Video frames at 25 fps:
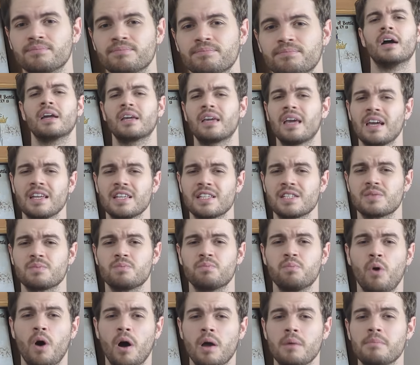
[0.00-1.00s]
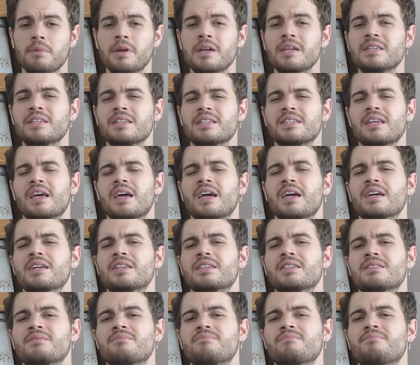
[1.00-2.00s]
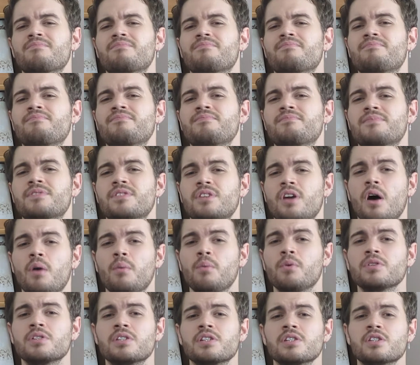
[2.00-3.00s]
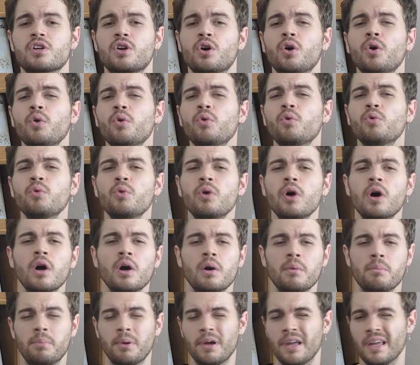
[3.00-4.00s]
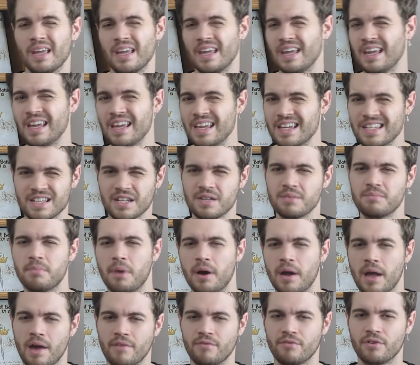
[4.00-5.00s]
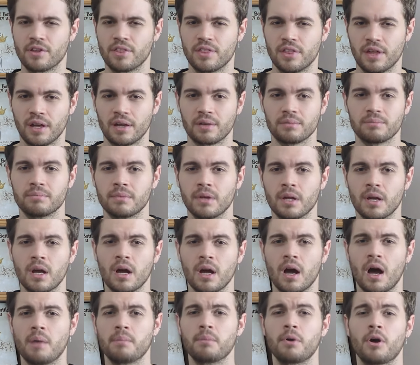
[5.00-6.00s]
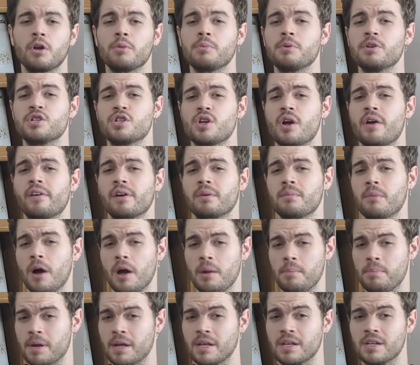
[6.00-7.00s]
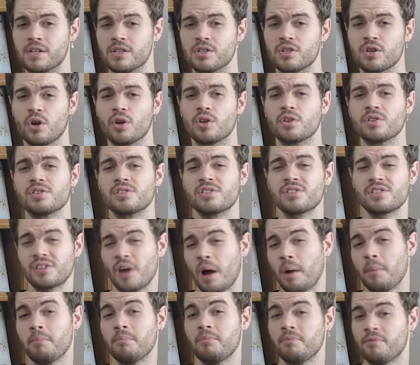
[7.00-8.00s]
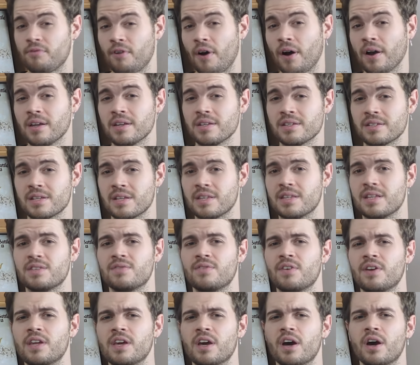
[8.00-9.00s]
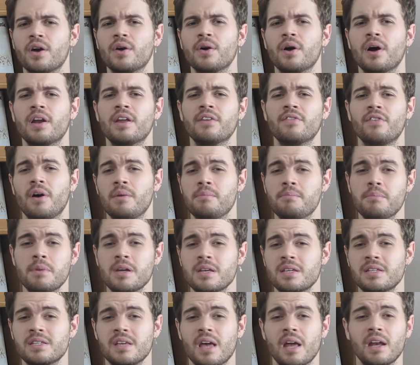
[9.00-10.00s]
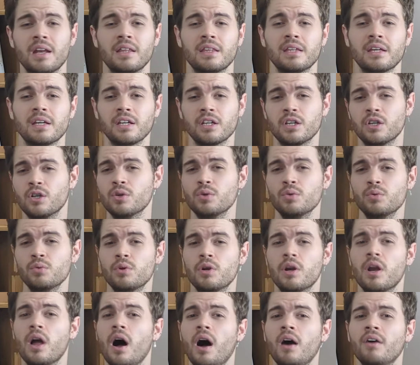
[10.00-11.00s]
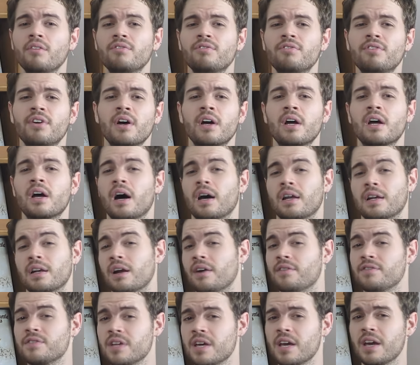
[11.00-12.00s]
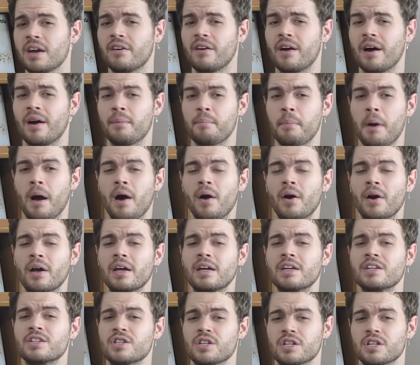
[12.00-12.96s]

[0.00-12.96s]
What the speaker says: I guess what I mean to say is, Star Wars is cool, but it isn't my everything. I'm going to be sharing my opinions on some fights in this video, and if I miss anything you love, I'd love to hear about it.